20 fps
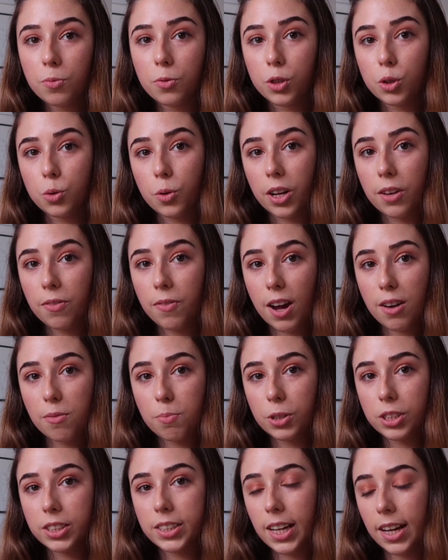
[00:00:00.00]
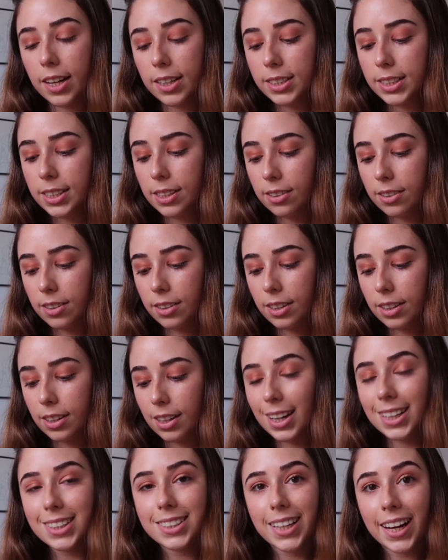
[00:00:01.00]
for 25%,
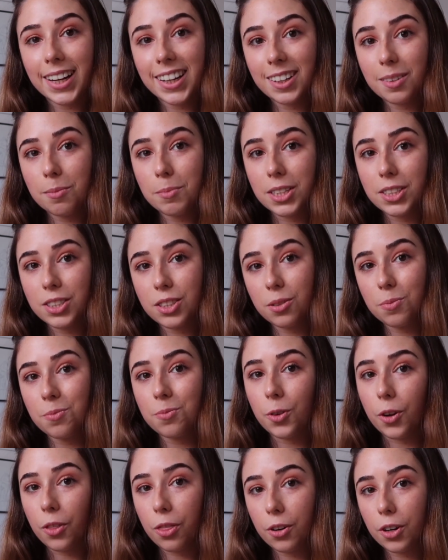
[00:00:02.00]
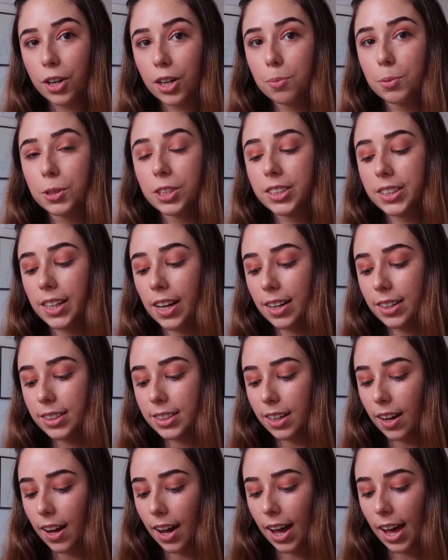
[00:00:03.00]
a second midterm for
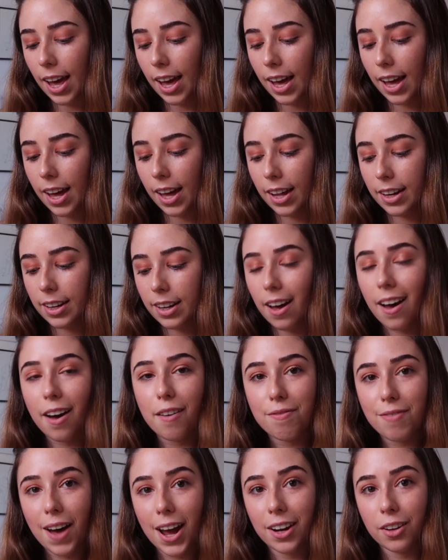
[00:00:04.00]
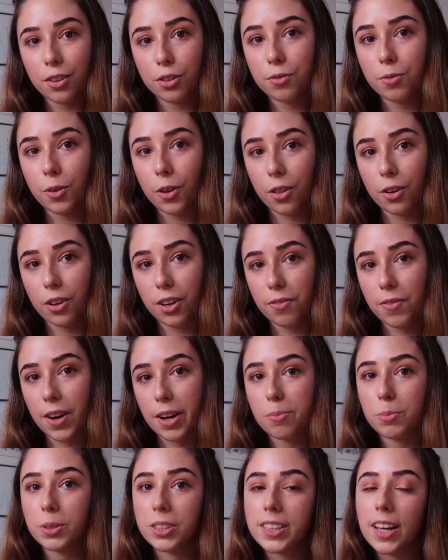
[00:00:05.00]
30%, and a final for
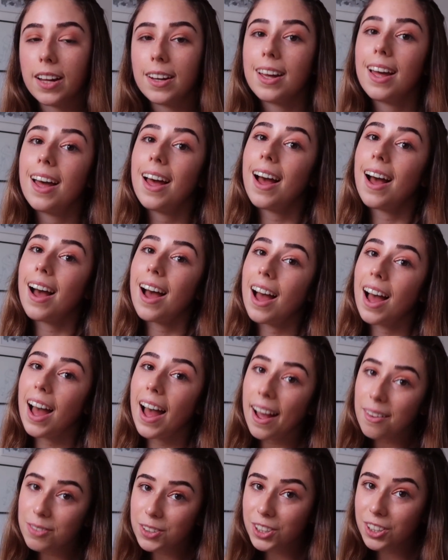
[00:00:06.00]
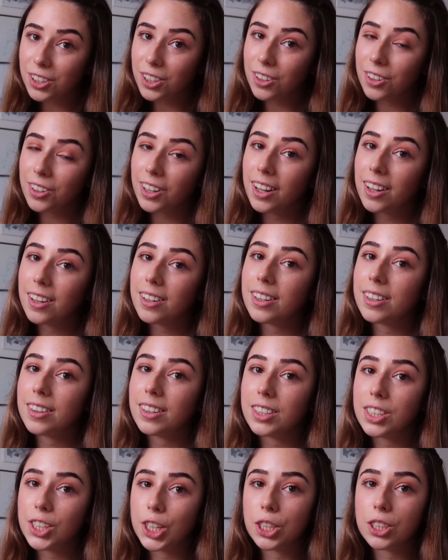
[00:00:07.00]
35%. After Corona,
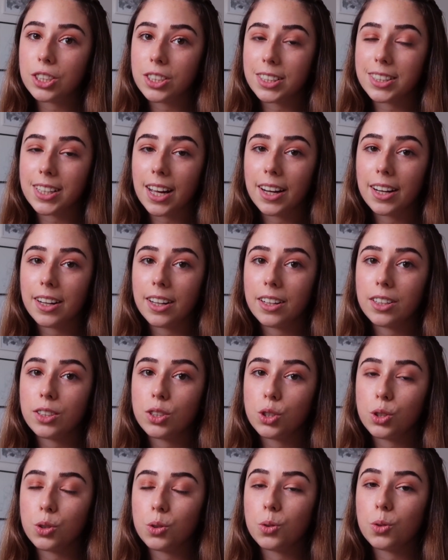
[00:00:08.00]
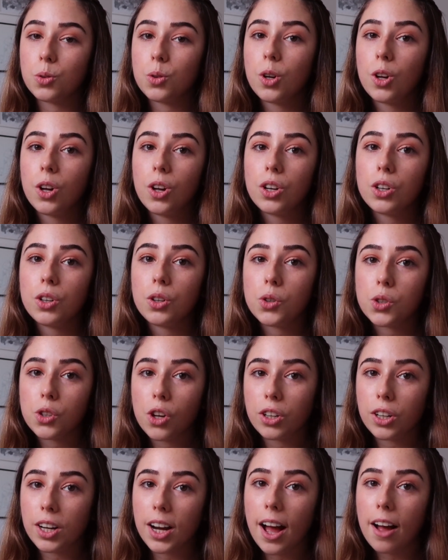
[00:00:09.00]
the teacher decided to no
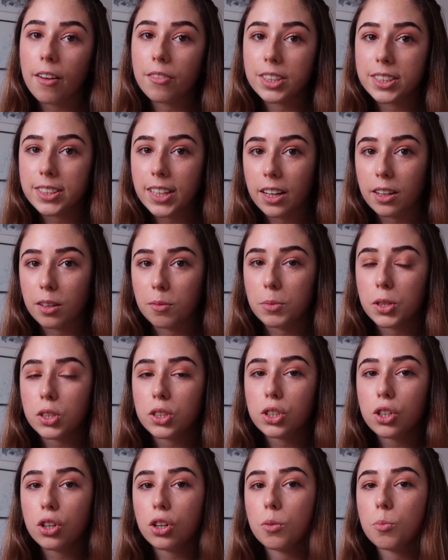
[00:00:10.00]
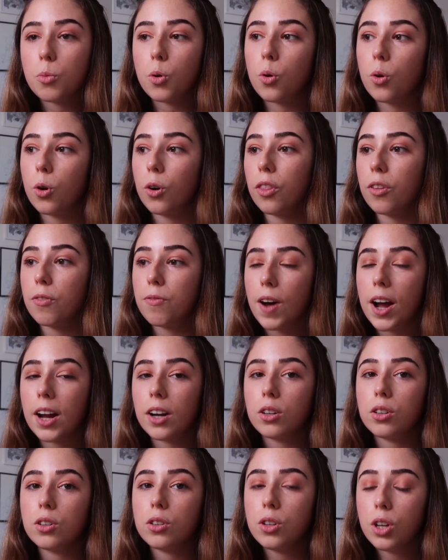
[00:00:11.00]
longer have the second midterm or the
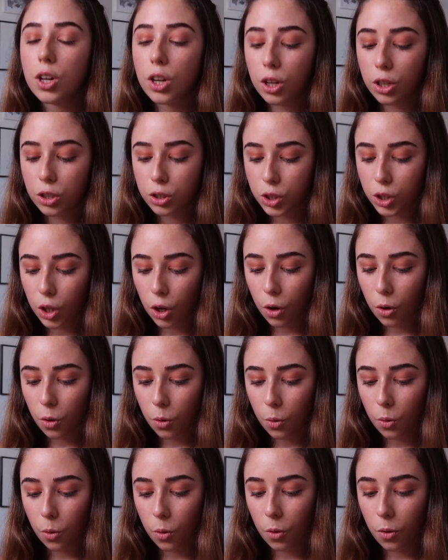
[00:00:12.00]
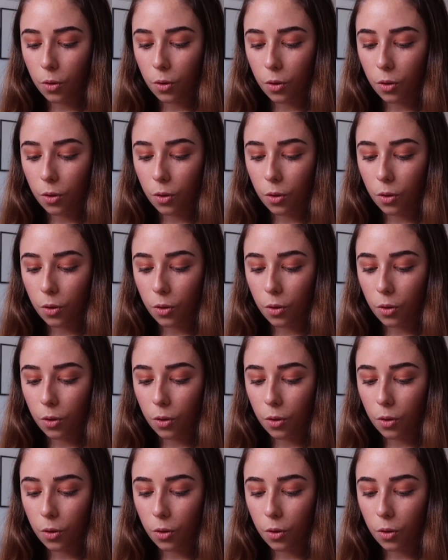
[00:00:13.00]
final, so